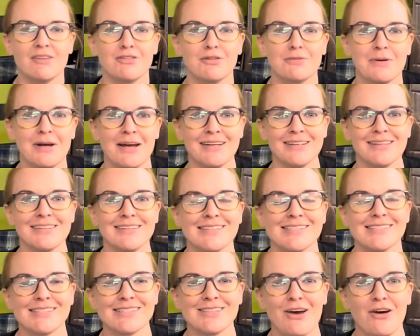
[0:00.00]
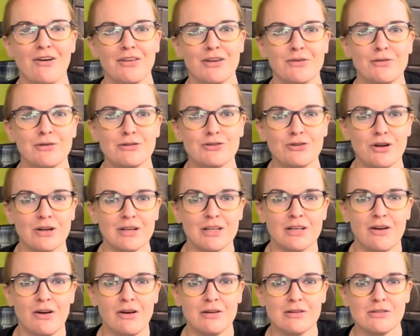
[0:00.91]
everybody. This is Holly with
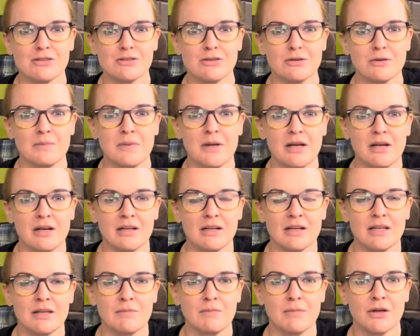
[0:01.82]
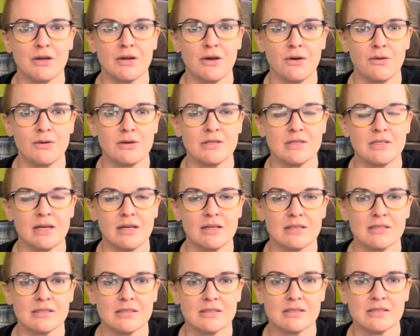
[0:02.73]
Truckin' Awesome here in Dakota,
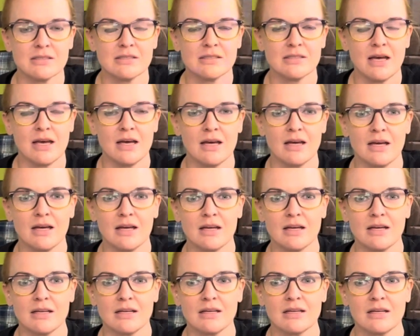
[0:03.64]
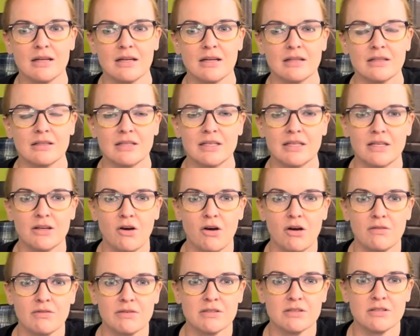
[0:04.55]
Texas. Leading
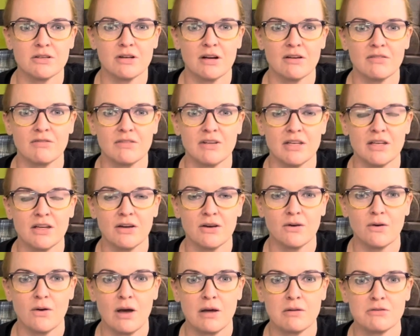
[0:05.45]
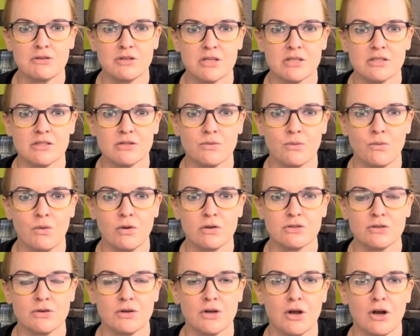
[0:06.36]
off into our video, I just want
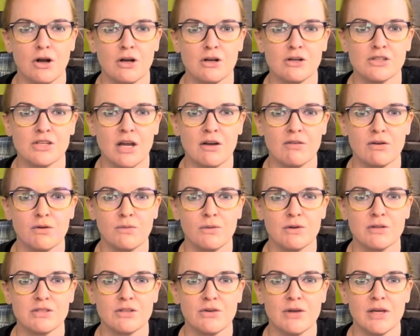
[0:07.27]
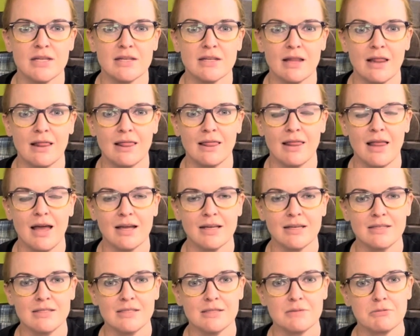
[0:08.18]
to encourage everyone to hit like
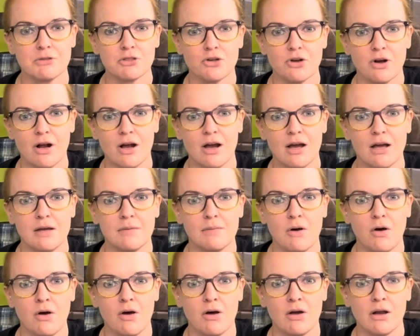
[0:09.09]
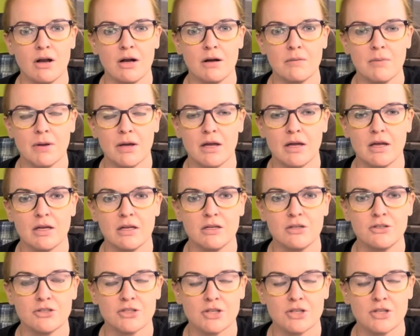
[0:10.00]
and subscribe on our page